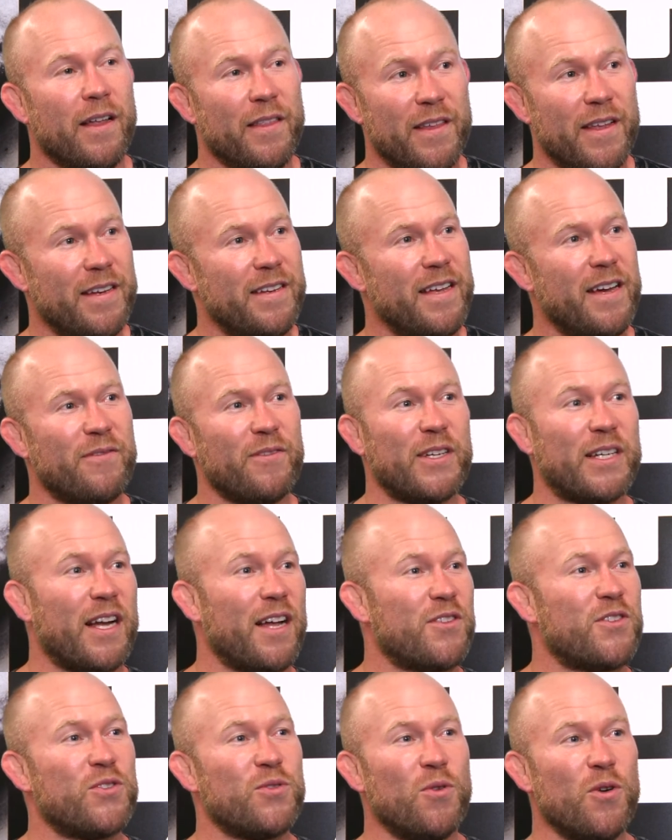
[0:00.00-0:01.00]
They definitely
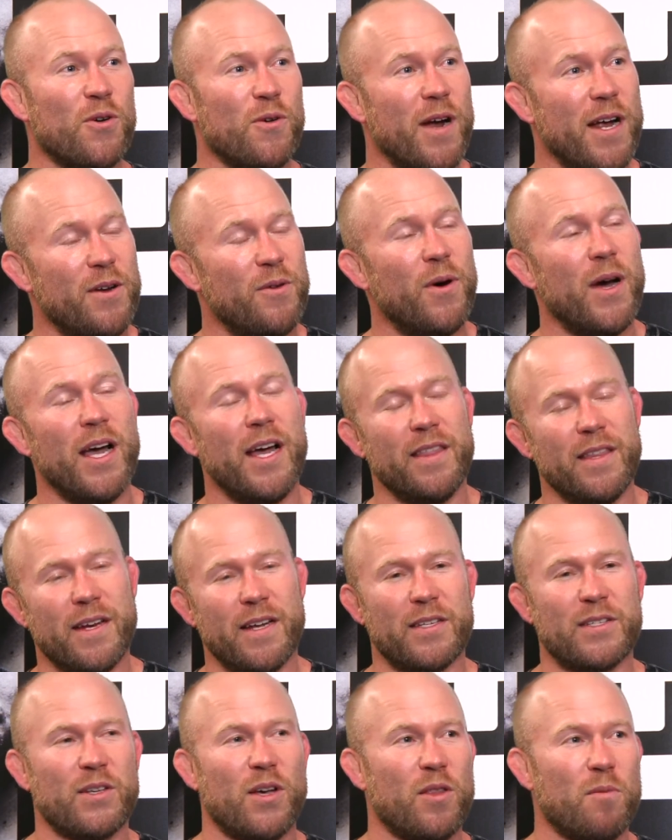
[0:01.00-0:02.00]
got sore right away, and then I
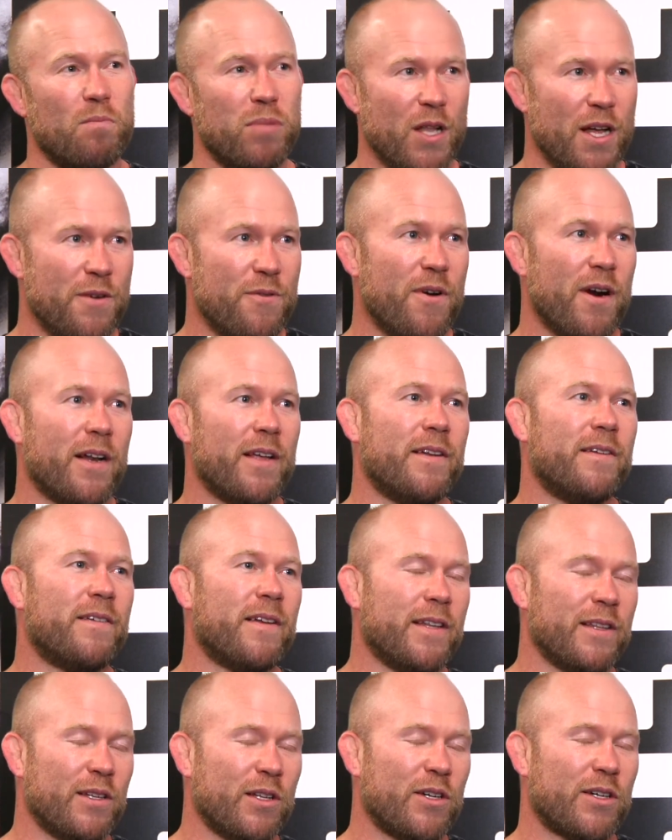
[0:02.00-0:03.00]
saw the blood running
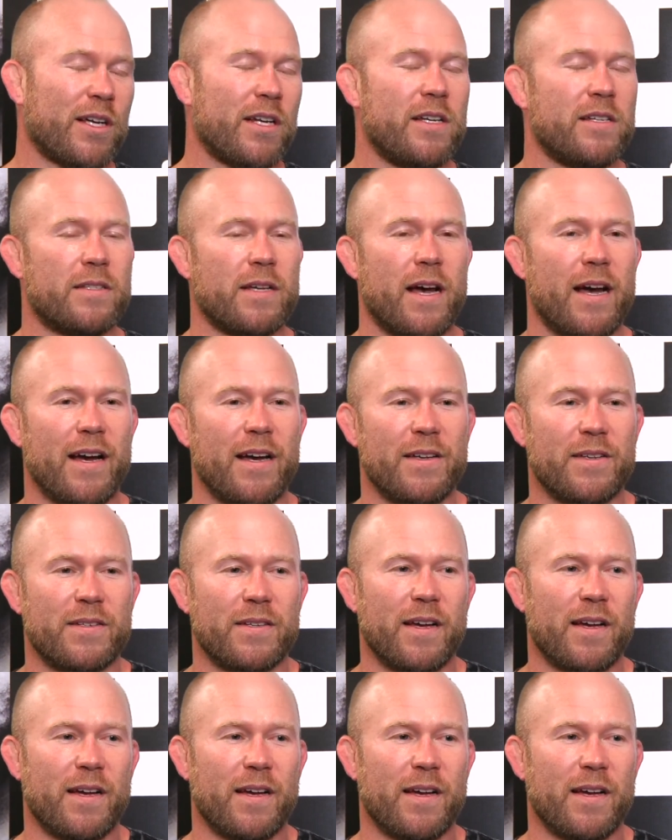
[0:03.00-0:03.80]
and the look in his eyes.